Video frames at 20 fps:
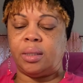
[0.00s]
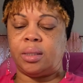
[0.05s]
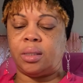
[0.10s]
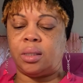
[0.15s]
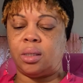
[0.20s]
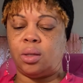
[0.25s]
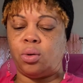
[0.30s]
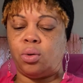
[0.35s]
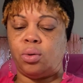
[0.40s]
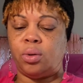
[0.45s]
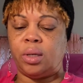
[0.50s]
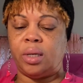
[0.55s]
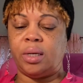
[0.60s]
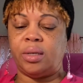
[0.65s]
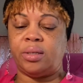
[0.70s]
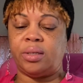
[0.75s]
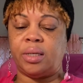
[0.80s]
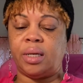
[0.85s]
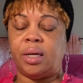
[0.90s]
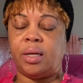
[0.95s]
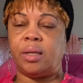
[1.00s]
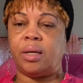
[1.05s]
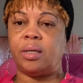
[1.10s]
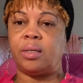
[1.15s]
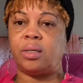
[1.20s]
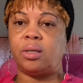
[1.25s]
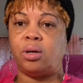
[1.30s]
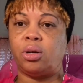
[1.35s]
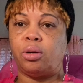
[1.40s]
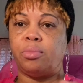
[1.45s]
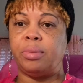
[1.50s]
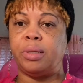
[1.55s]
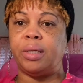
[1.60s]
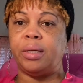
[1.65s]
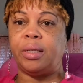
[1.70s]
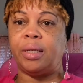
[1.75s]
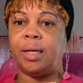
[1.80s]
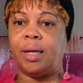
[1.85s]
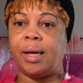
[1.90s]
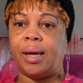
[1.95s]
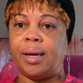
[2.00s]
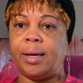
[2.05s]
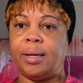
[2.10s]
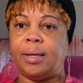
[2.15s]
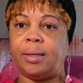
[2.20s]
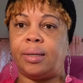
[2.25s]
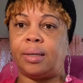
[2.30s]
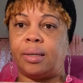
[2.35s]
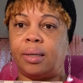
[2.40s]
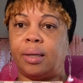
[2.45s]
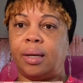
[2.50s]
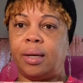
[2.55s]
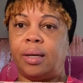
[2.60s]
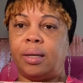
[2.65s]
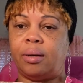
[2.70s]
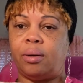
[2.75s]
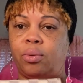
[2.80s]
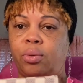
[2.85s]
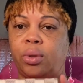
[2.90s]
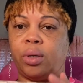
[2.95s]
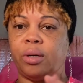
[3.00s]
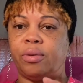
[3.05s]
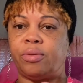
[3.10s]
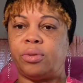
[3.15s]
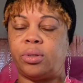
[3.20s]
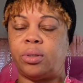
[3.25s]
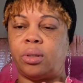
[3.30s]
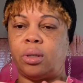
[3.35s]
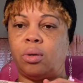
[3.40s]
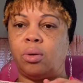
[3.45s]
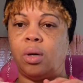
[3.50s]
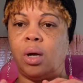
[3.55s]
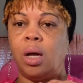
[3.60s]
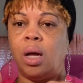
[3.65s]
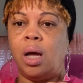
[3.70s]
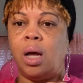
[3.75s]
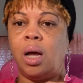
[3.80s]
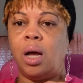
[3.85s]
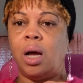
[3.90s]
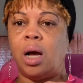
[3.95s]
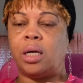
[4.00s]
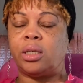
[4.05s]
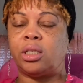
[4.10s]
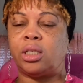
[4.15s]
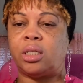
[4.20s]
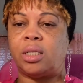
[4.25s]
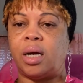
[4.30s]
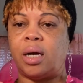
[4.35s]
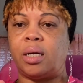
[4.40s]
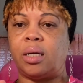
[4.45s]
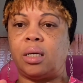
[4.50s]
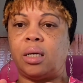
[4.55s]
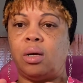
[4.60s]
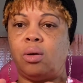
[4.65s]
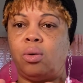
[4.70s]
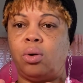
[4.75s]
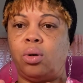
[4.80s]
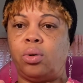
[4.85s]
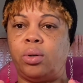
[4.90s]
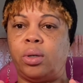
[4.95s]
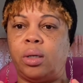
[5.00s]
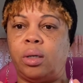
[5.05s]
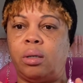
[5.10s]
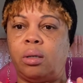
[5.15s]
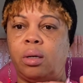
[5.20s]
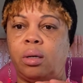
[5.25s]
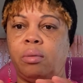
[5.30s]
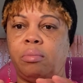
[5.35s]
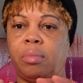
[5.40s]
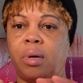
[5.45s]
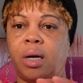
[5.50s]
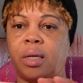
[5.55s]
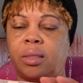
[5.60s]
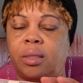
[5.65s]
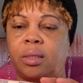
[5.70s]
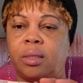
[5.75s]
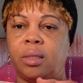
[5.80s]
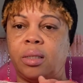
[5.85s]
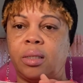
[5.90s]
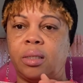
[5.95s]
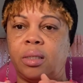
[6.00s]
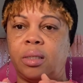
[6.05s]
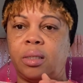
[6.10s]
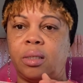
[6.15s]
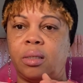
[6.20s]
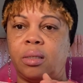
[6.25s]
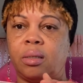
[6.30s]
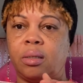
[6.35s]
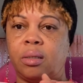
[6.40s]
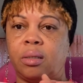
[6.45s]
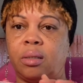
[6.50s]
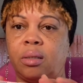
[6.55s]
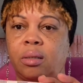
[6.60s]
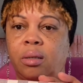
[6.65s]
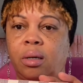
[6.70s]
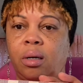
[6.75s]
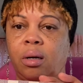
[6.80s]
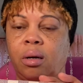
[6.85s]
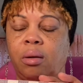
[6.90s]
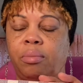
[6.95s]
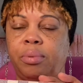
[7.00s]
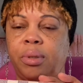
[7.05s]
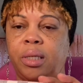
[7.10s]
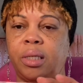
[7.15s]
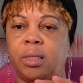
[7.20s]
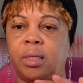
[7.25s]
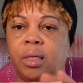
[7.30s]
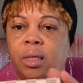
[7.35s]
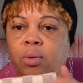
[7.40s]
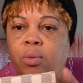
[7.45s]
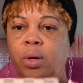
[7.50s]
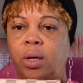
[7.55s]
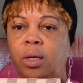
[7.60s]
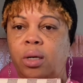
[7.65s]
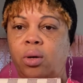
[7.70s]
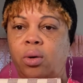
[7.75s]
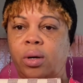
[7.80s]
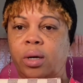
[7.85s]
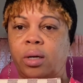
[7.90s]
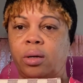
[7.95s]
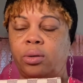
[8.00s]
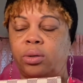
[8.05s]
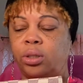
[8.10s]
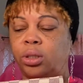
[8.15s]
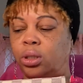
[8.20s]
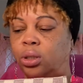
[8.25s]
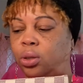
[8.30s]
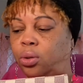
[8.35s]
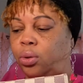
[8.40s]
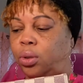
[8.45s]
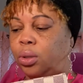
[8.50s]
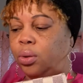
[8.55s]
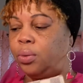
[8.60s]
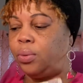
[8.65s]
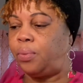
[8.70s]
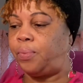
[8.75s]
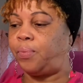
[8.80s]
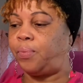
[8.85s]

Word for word: So, and they're saying that it's going to be delayed and late or whatever. So I decided to go on and unbox this piece anyway and go ahead on and show you.